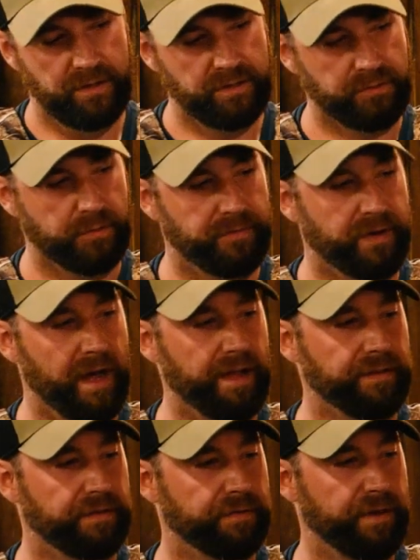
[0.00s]
So we've
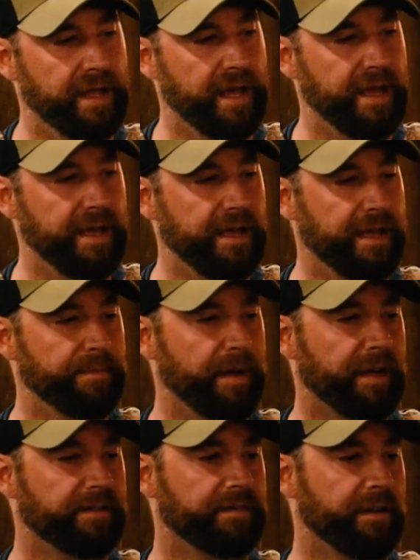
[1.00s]
got the 3
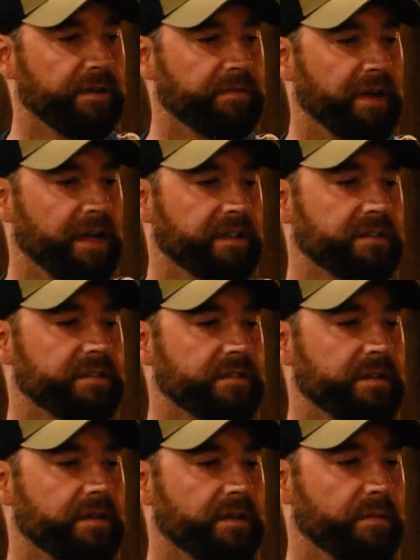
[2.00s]
Max Stealth
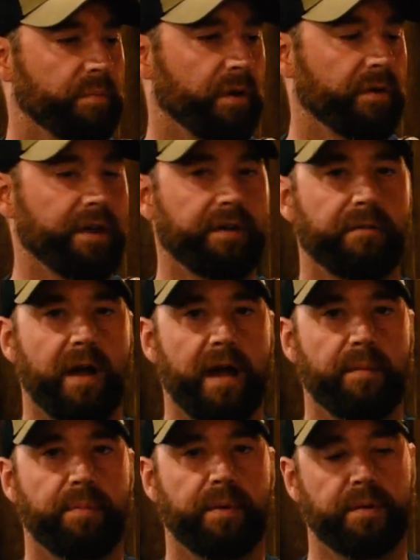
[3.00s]
vanes, the boning
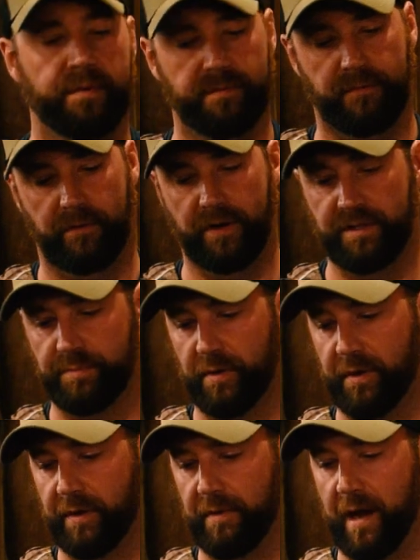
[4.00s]
wrap 4-inch
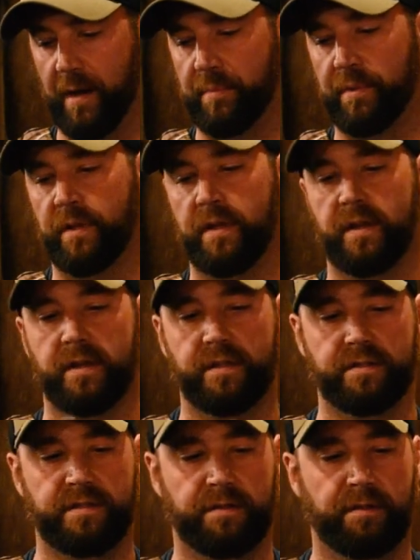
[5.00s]
boning wrap,
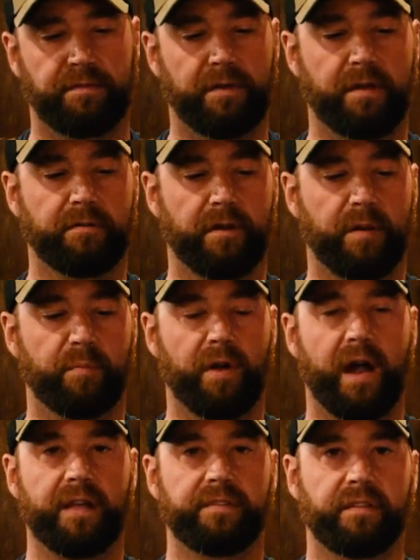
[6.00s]
the 75 grain
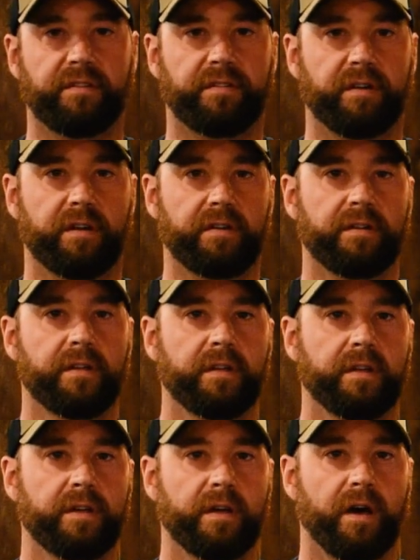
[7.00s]
brass insert,
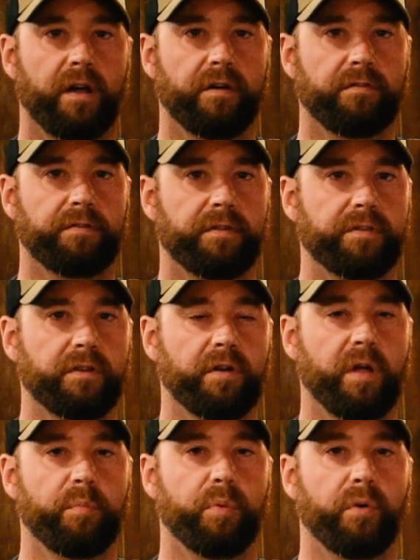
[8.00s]
150
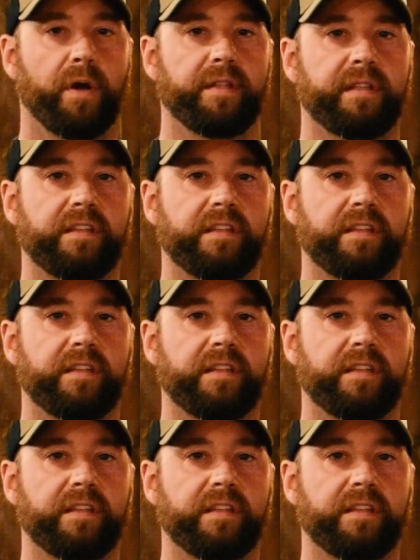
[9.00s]
grain point.